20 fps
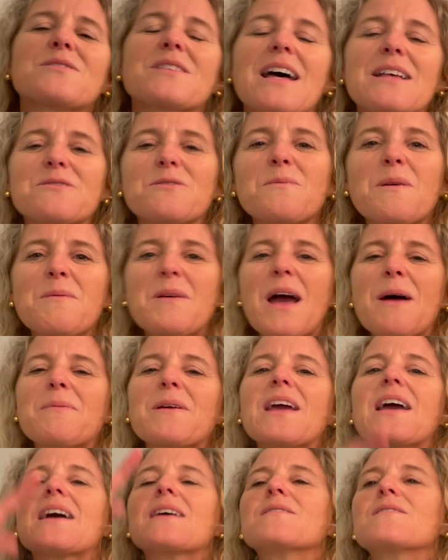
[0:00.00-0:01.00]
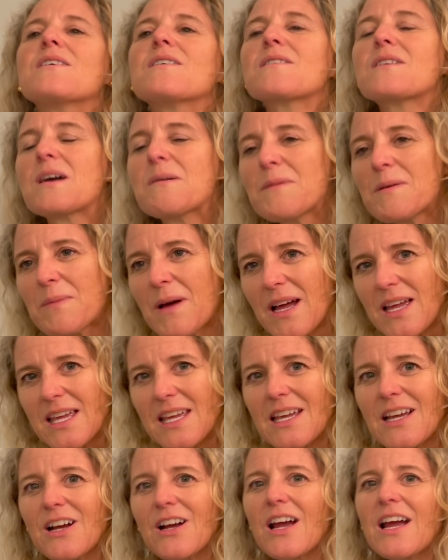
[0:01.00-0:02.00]
that's what made me happy, and coming back
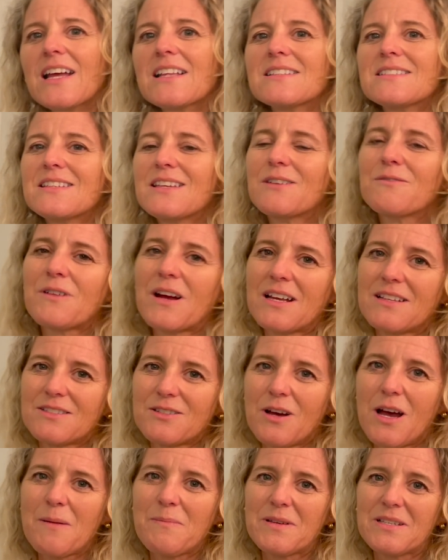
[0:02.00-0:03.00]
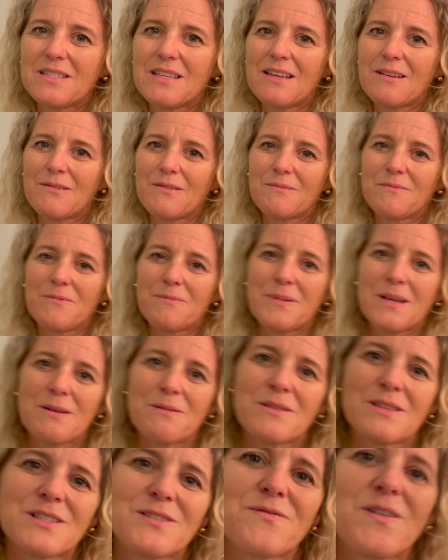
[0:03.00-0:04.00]
here and seeing Ryan so happy, seeing being
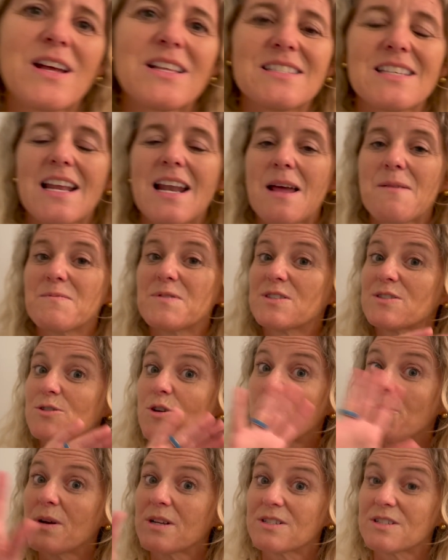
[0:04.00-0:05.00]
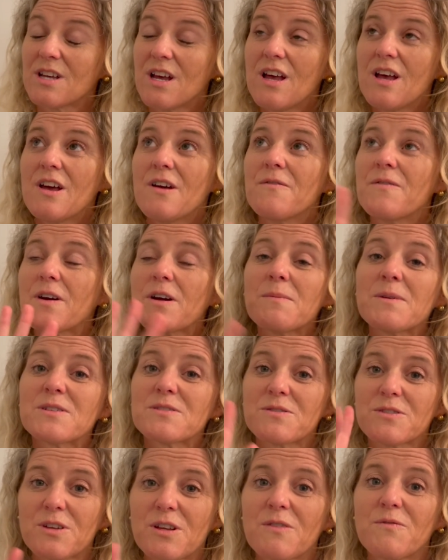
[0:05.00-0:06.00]
with his friends, and I'm so much, very
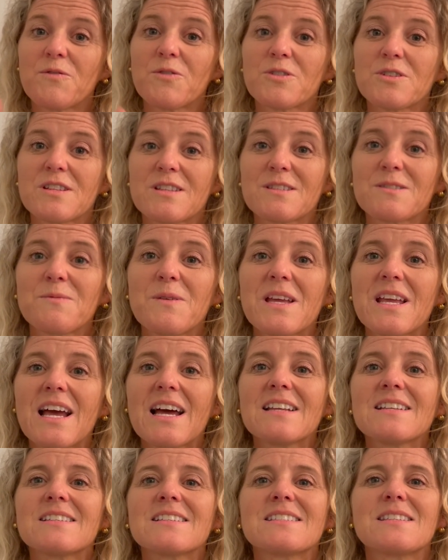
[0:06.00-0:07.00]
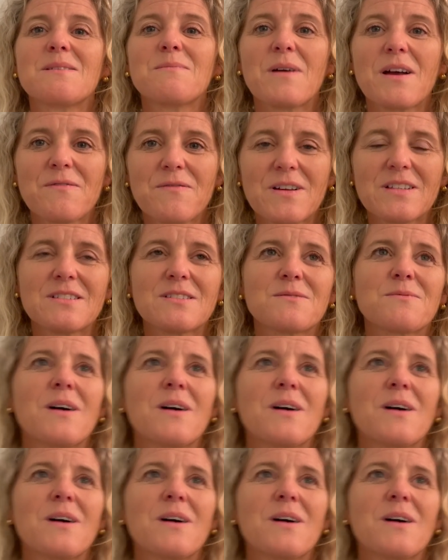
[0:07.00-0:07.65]
much looking forward to this weekend to see my friends as